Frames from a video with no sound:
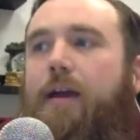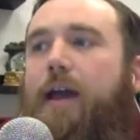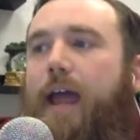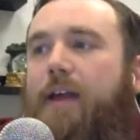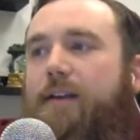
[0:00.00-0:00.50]

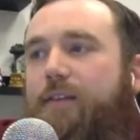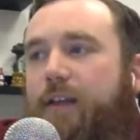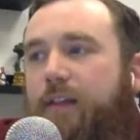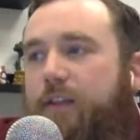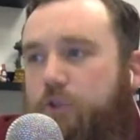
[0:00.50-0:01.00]
and then
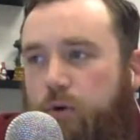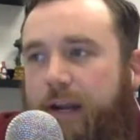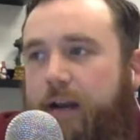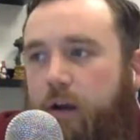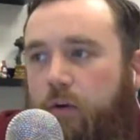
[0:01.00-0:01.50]
the
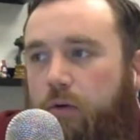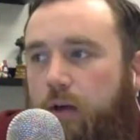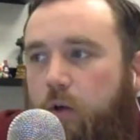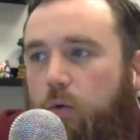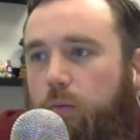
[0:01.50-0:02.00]
Tornado
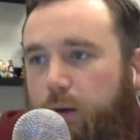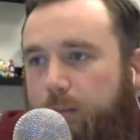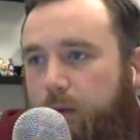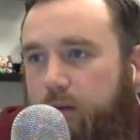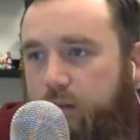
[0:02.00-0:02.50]
will
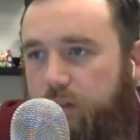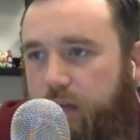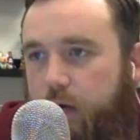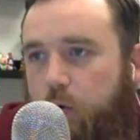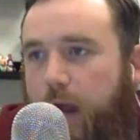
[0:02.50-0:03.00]
rebuild into
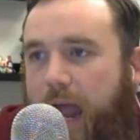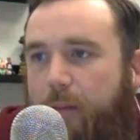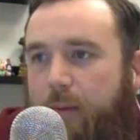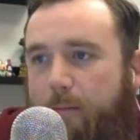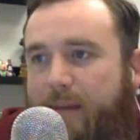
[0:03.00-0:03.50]
the
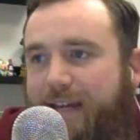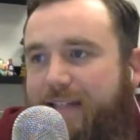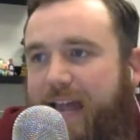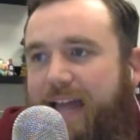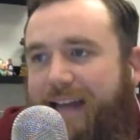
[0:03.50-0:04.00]
crab, meat,
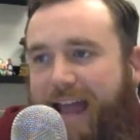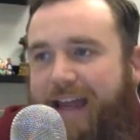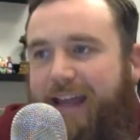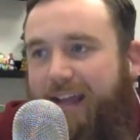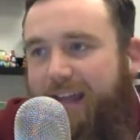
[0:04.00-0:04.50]
and
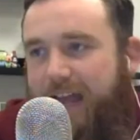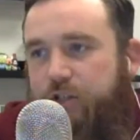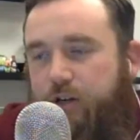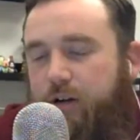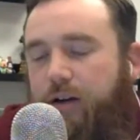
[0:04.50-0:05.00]
egg
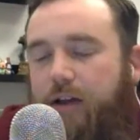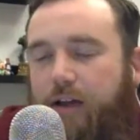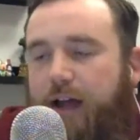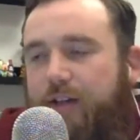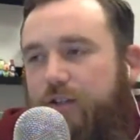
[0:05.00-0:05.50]
catcher.
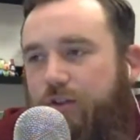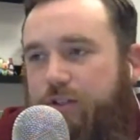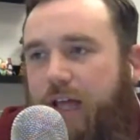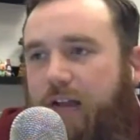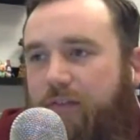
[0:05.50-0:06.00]
So there's
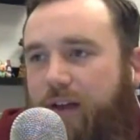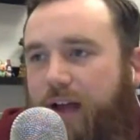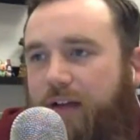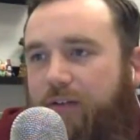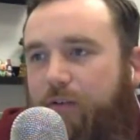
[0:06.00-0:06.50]
a lot
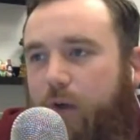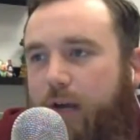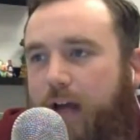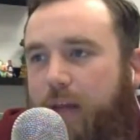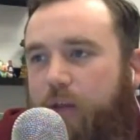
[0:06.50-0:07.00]
of great
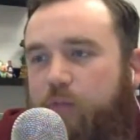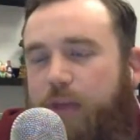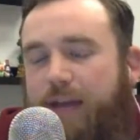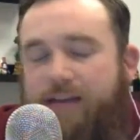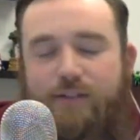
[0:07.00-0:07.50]
homage
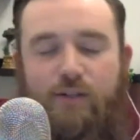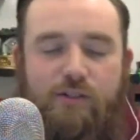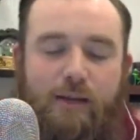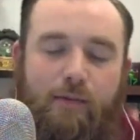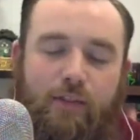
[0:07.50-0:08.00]
paid to
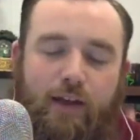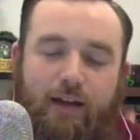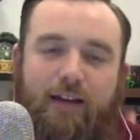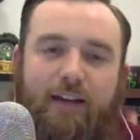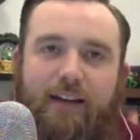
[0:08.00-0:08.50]
some of
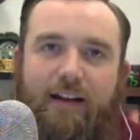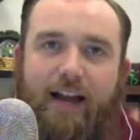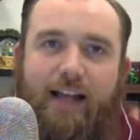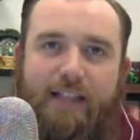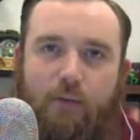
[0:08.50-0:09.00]
the
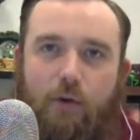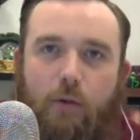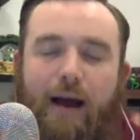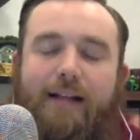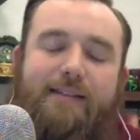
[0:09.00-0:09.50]
classic
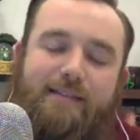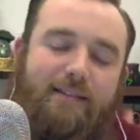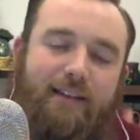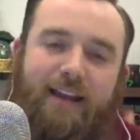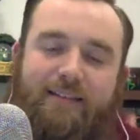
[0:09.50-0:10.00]
robots
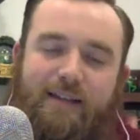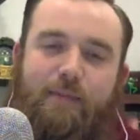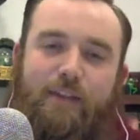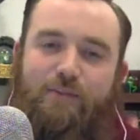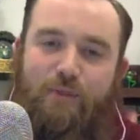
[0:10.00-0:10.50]
in some of
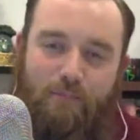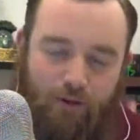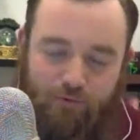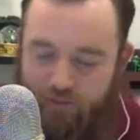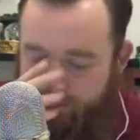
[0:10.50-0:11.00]
these
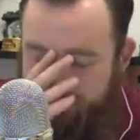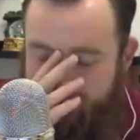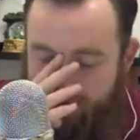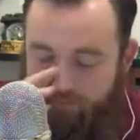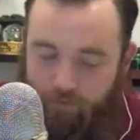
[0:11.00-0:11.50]
rebuilds, which I'm
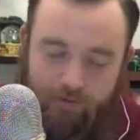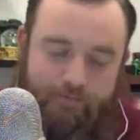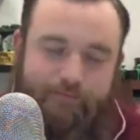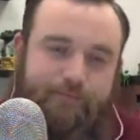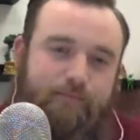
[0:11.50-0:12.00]
excited for
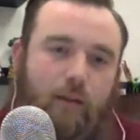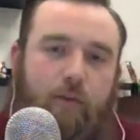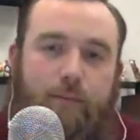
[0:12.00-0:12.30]
from the